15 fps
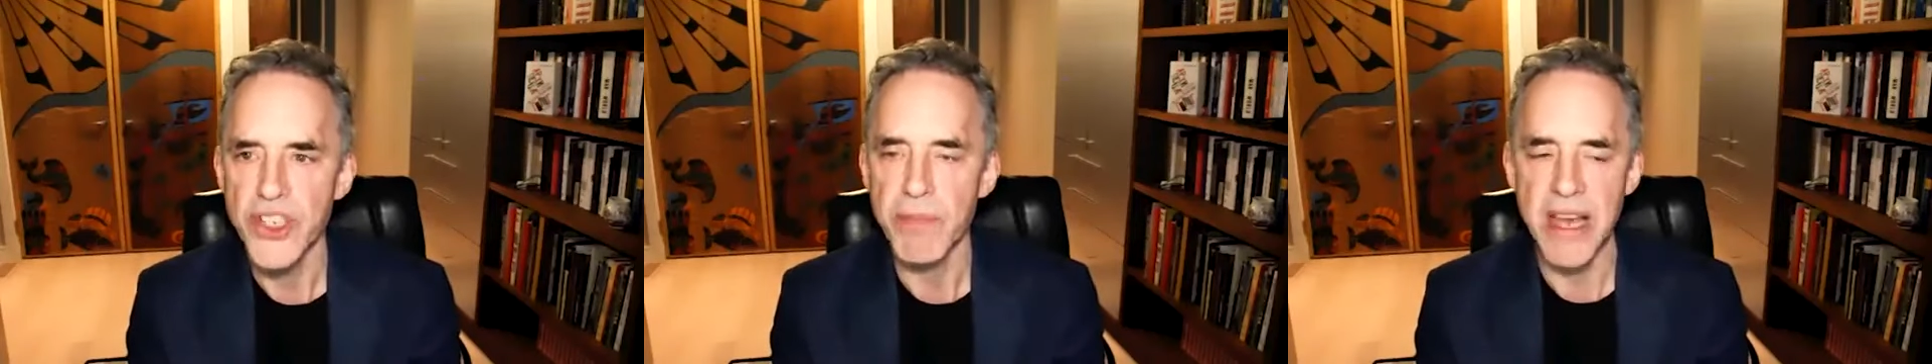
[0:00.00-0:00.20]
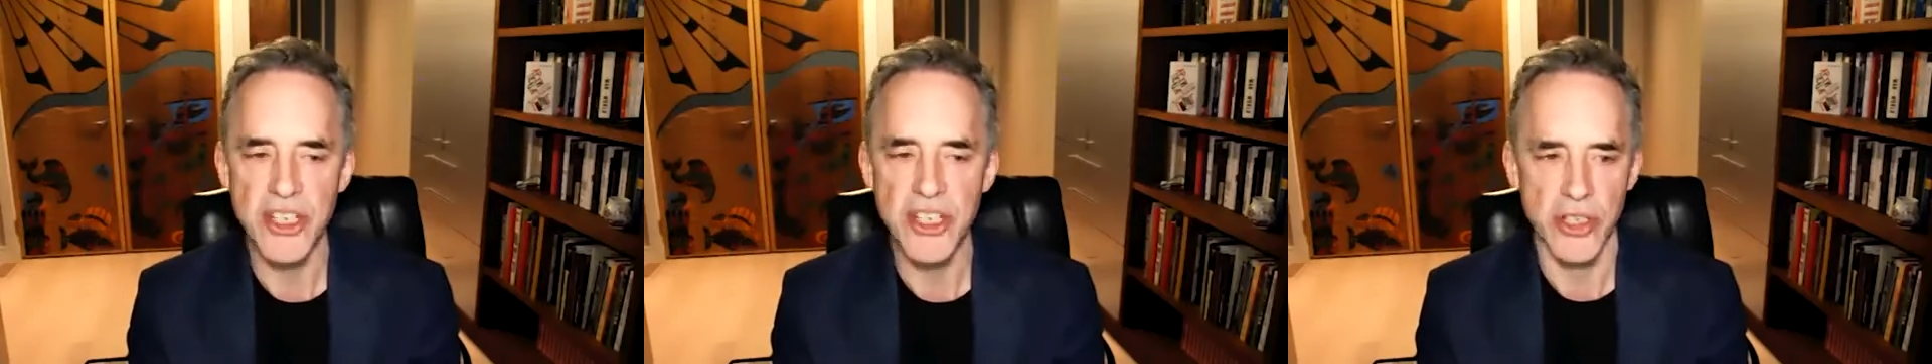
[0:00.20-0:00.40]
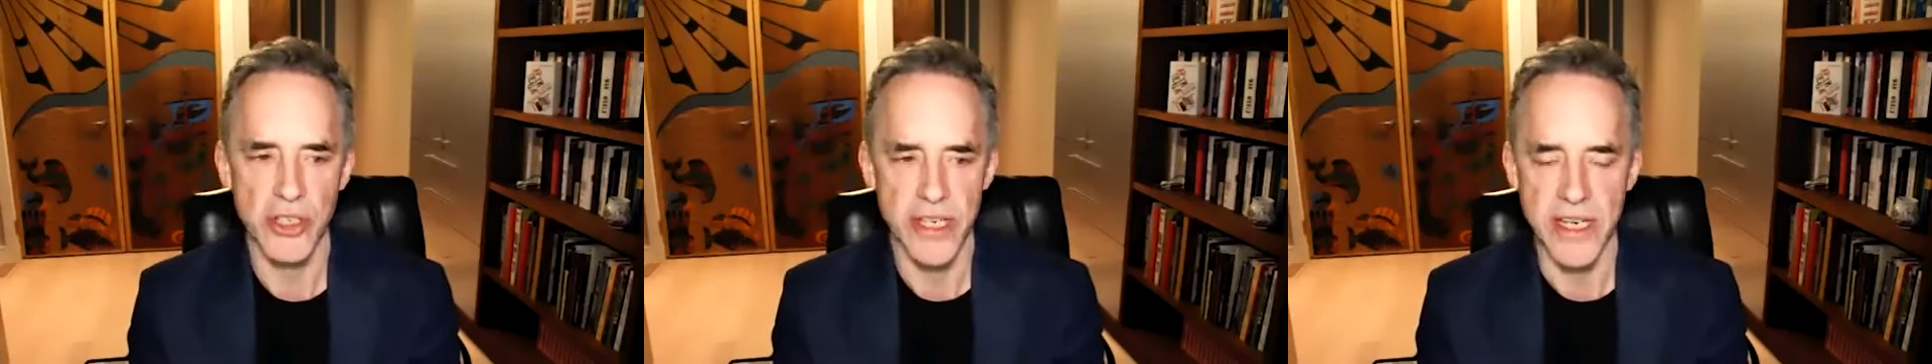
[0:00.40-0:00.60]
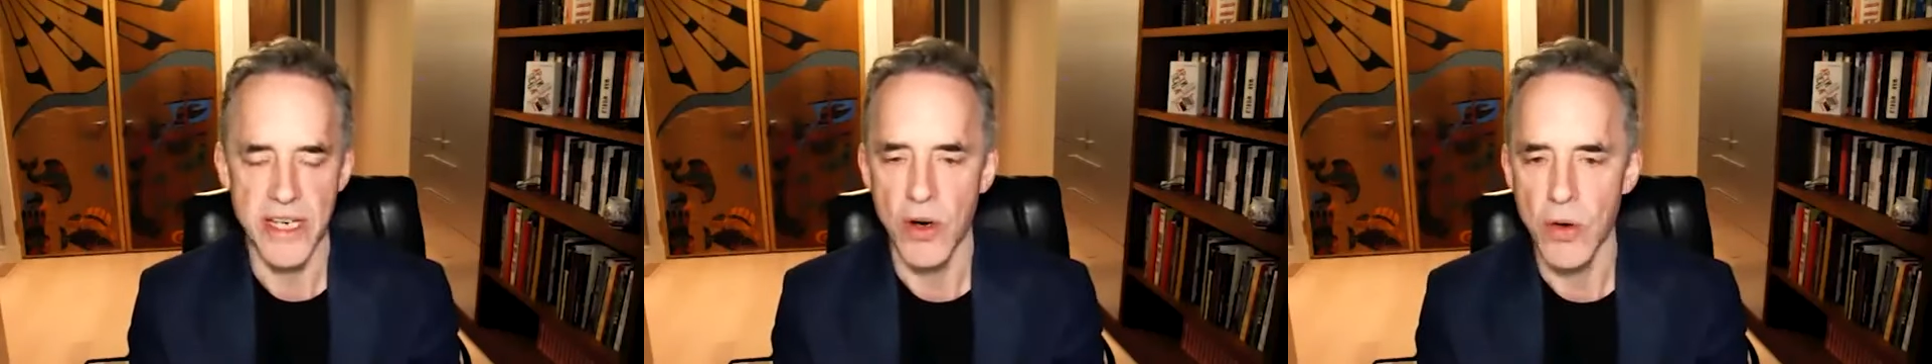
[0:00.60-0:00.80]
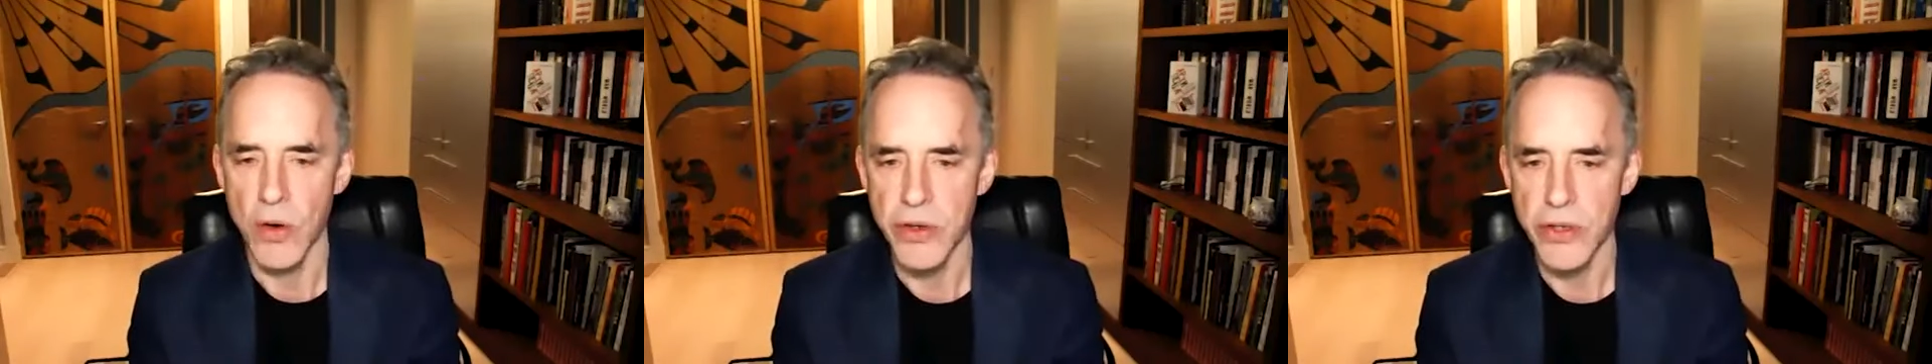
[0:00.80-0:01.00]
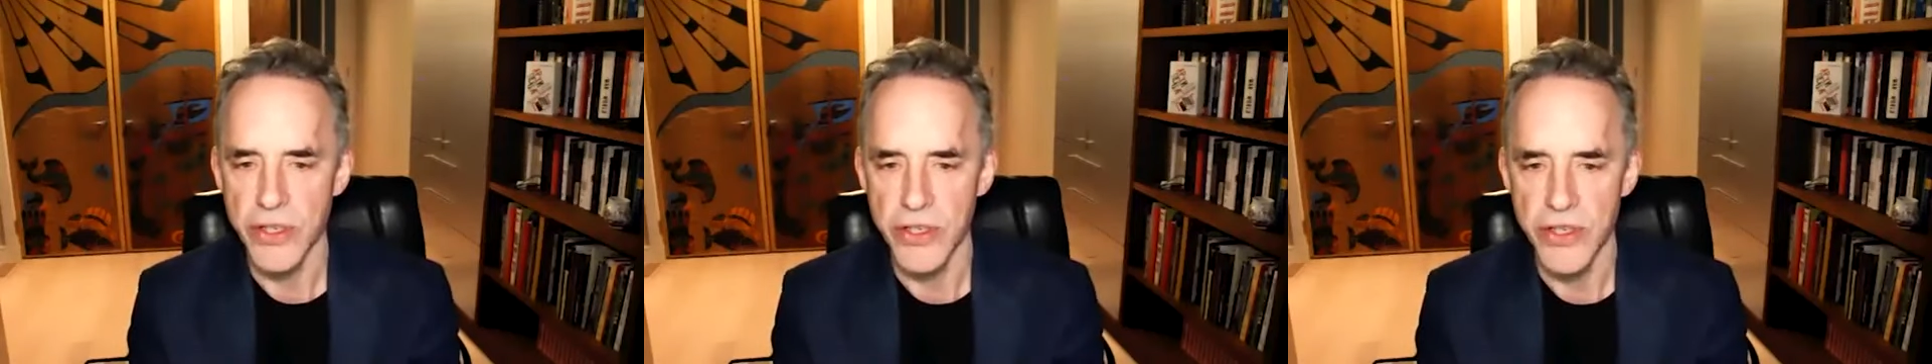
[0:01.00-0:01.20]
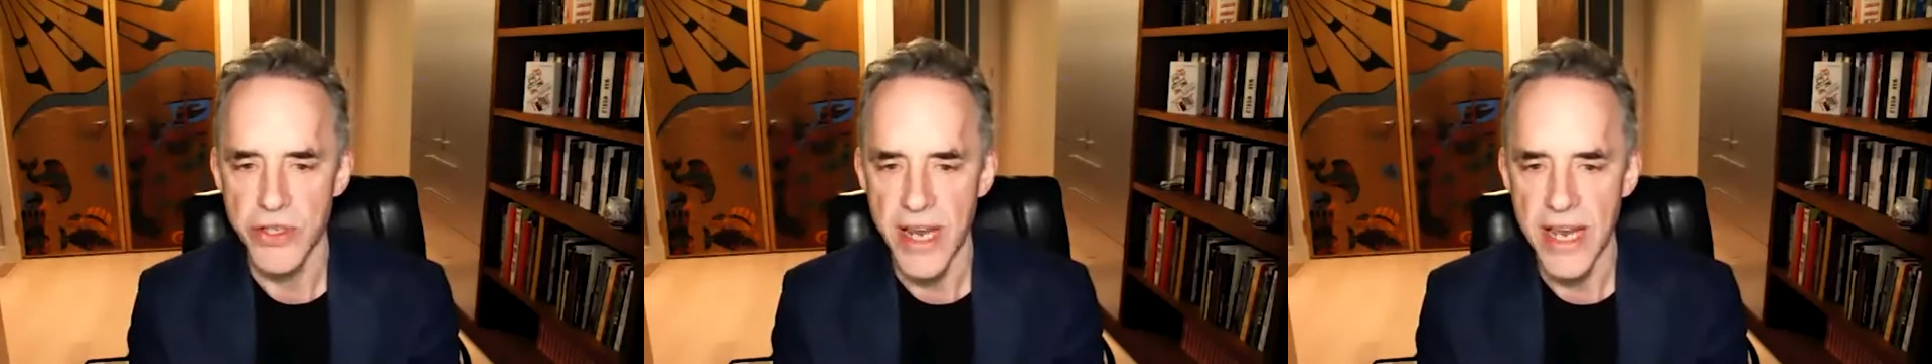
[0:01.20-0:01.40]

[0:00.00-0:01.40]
specialty courses,